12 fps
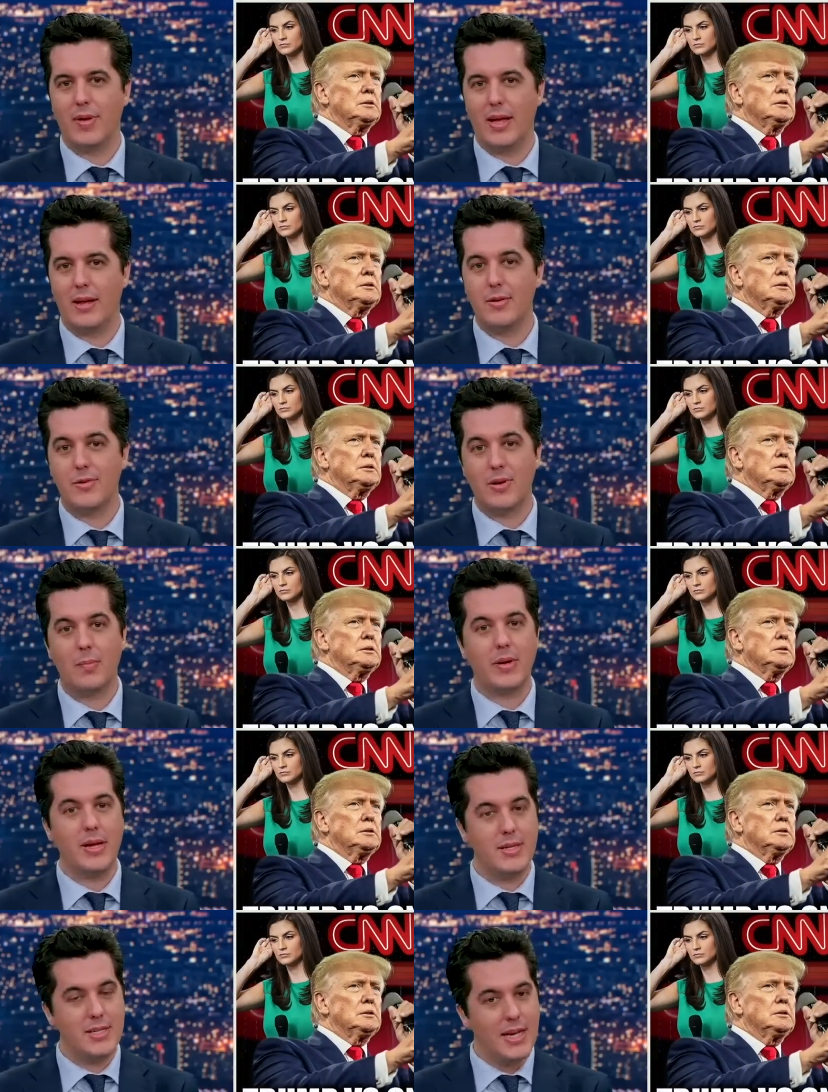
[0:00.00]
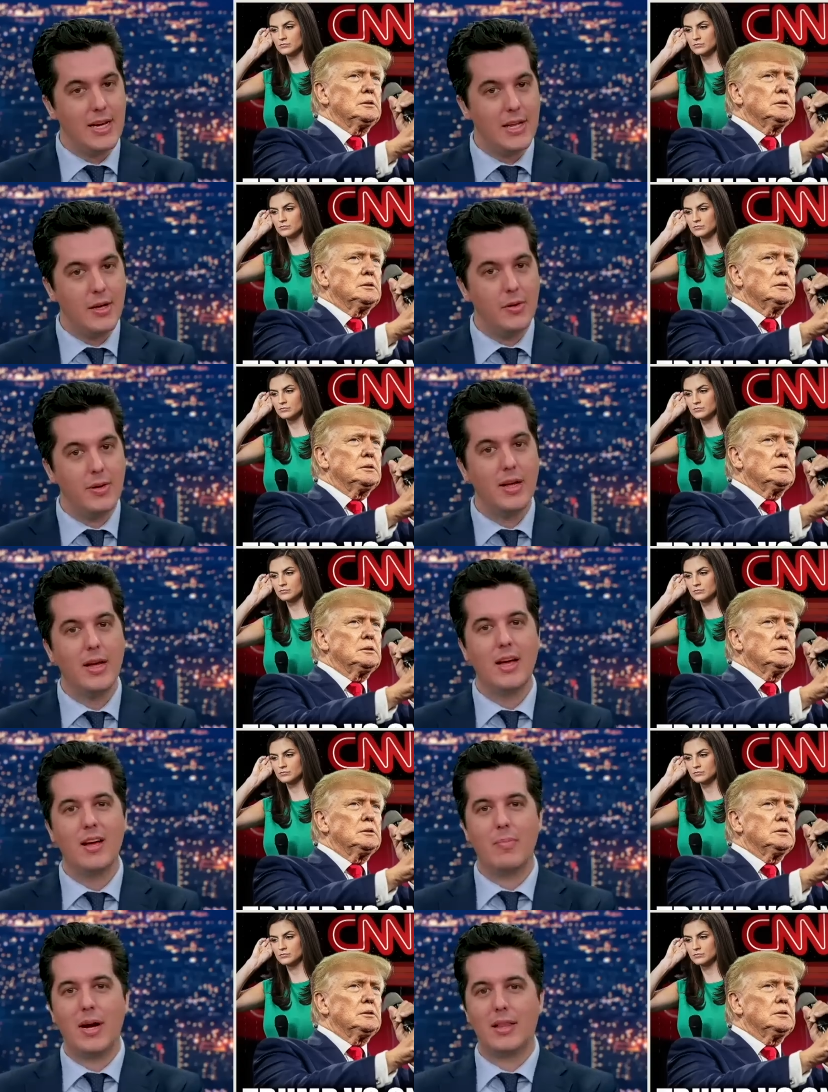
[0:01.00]
Speaker 1: And Trump continued
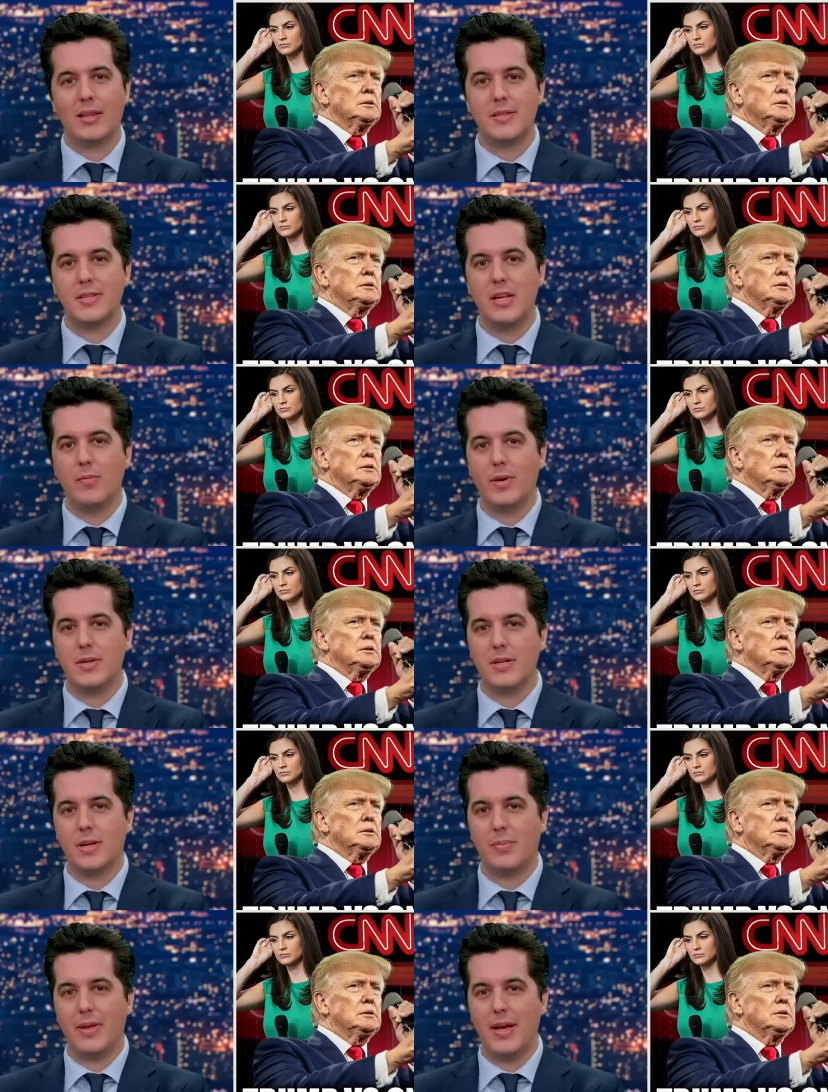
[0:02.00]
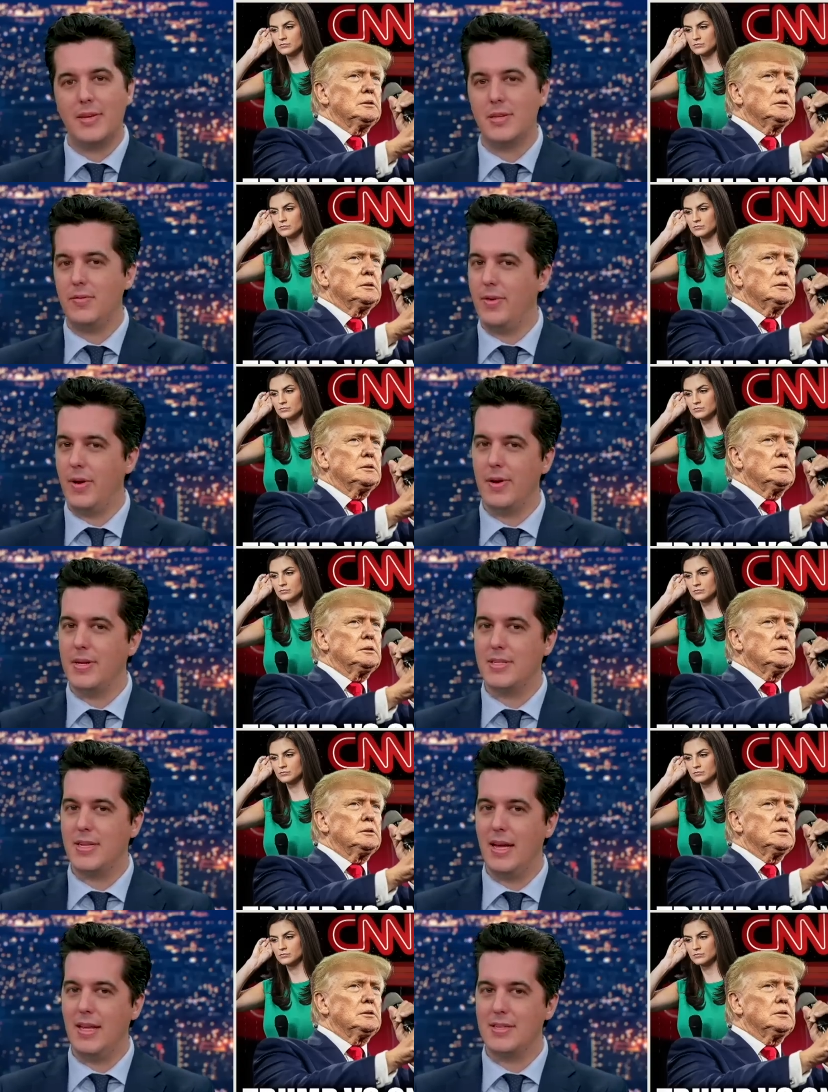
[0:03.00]
by listing what took place in various
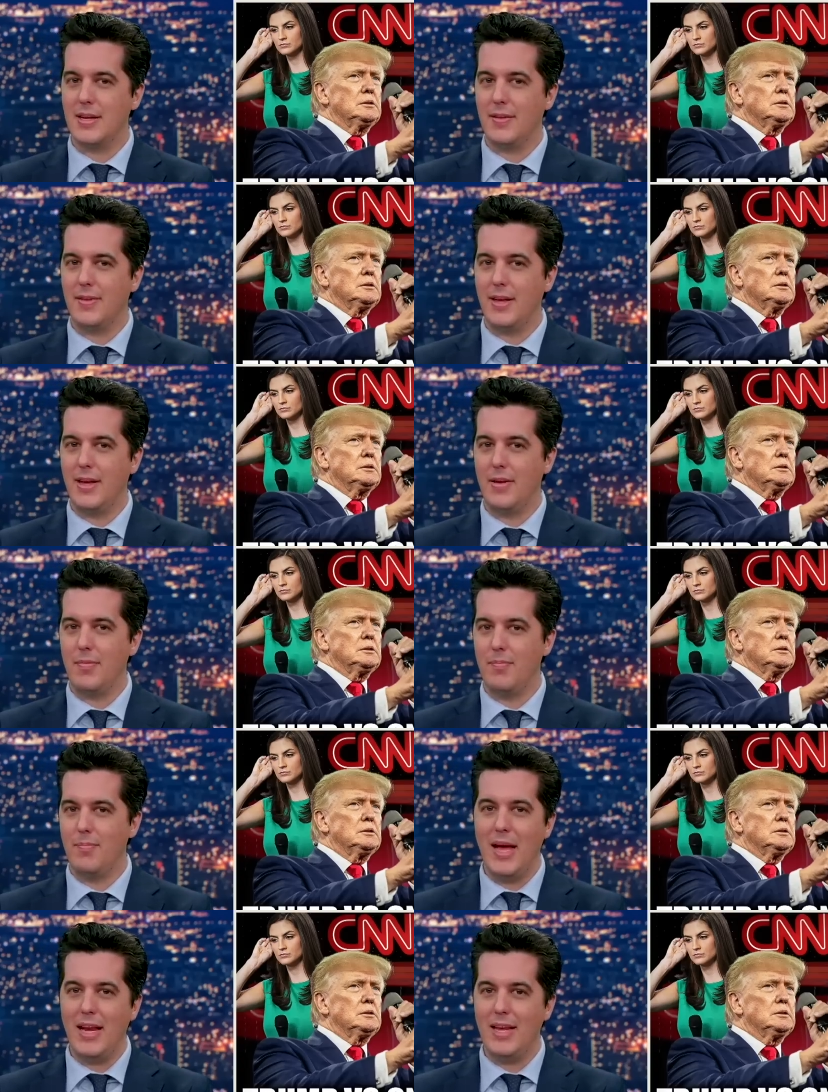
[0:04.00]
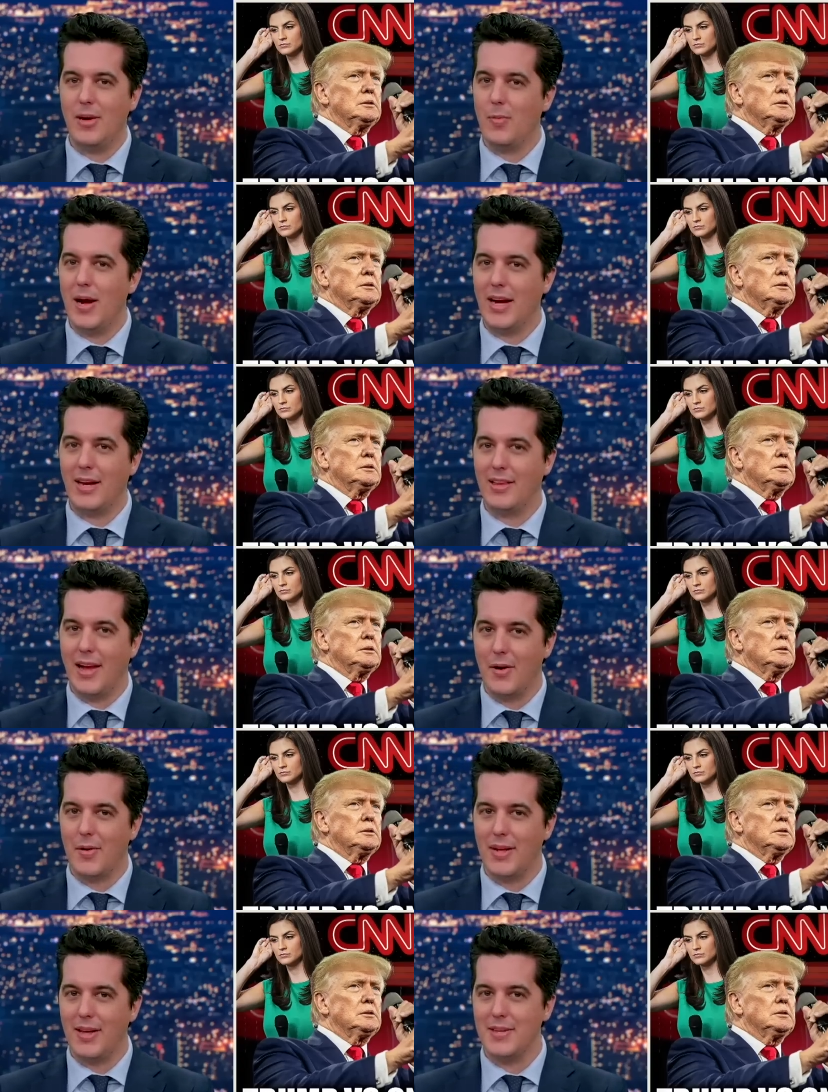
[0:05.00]
states on the many
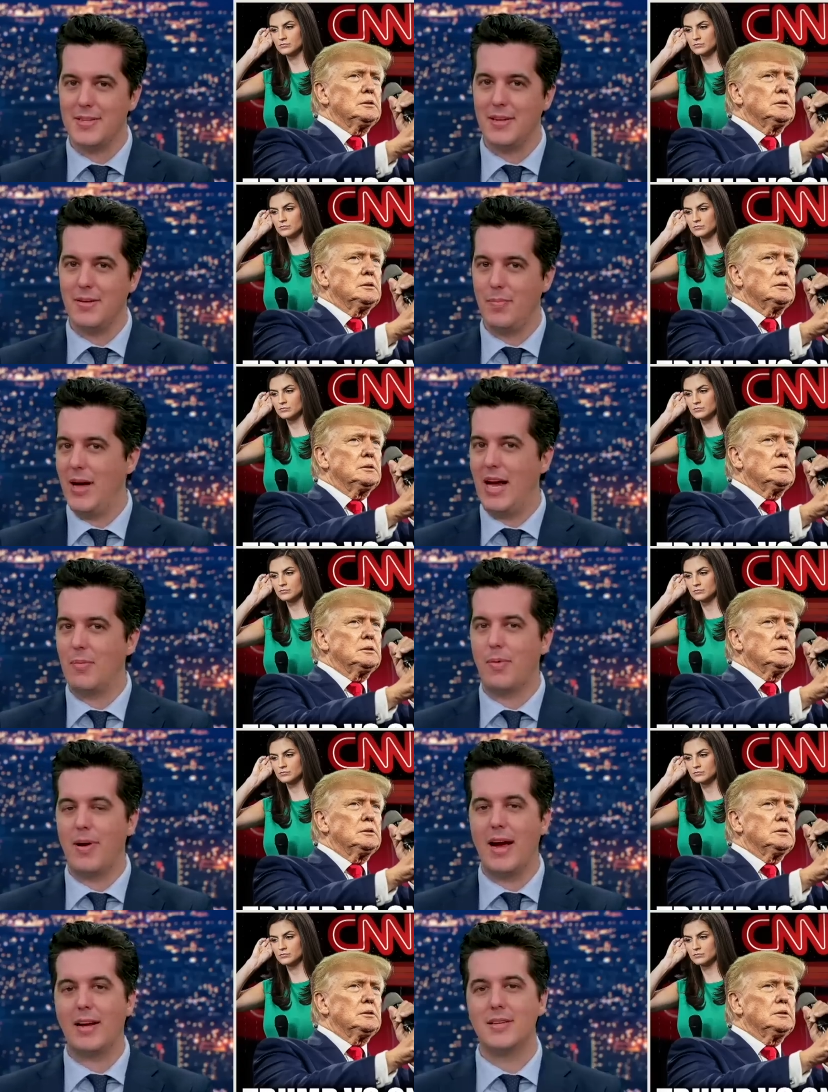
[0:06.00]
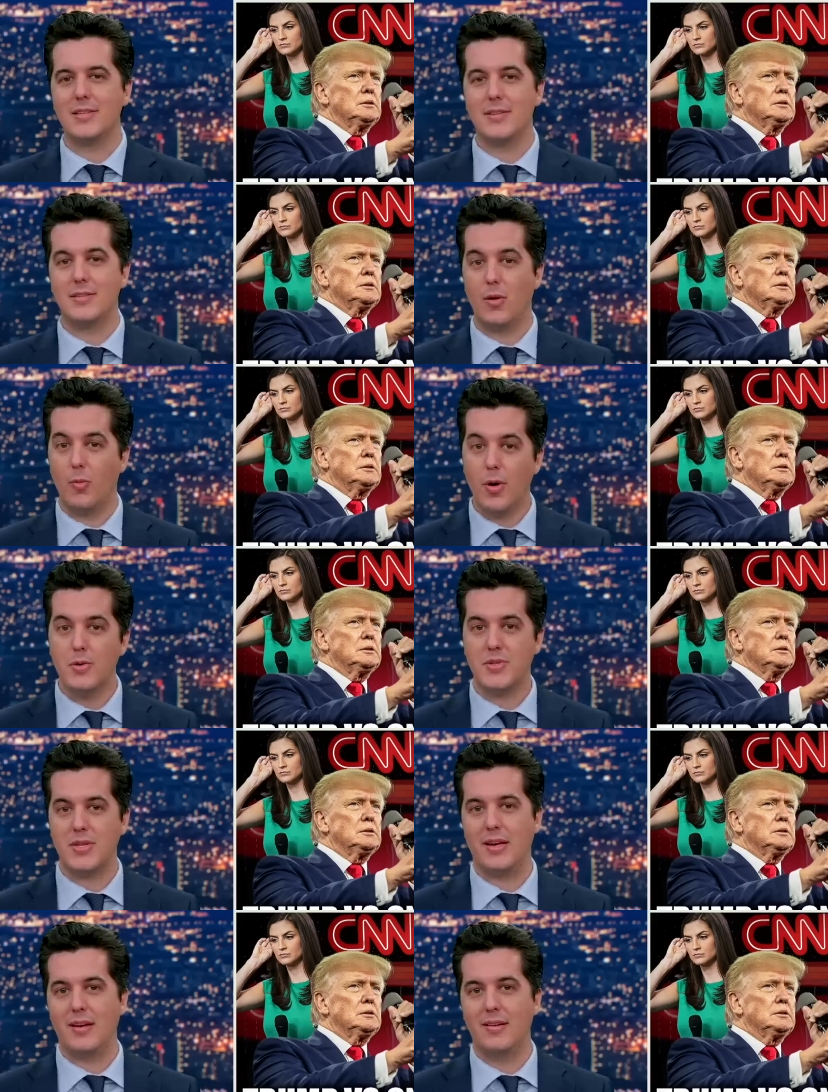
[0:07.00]
irregularities and bad practices that were
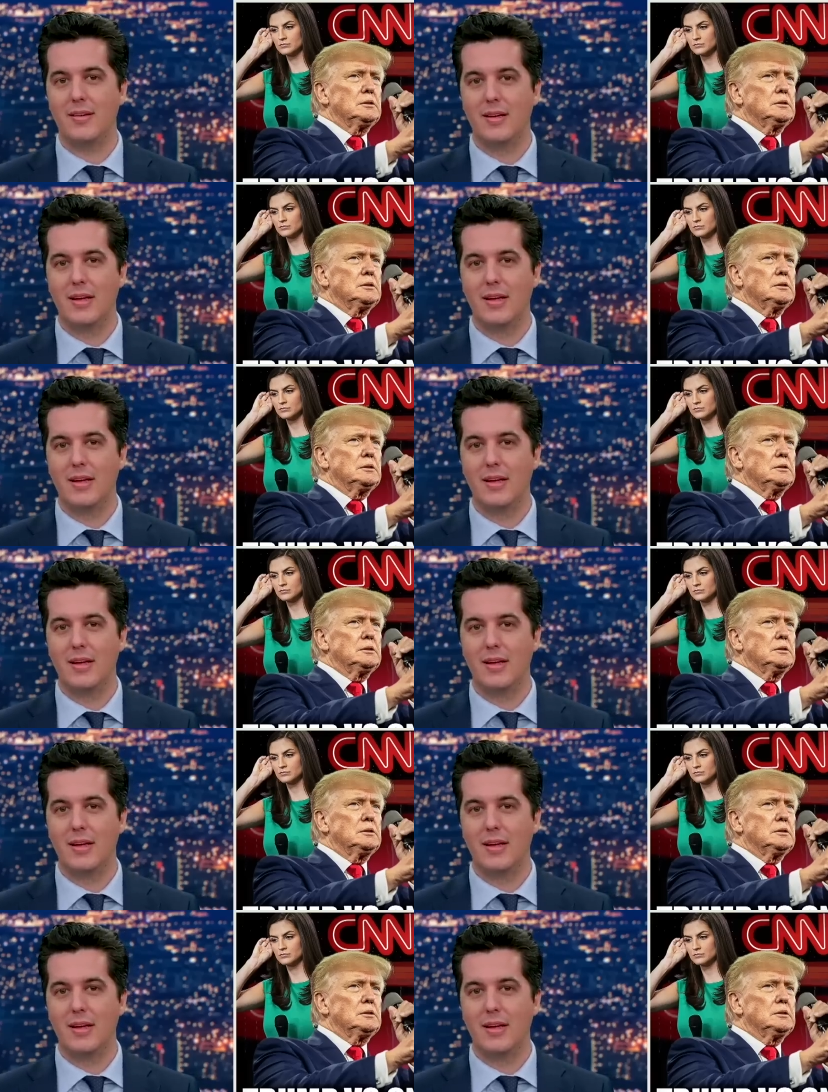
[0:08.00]
seen.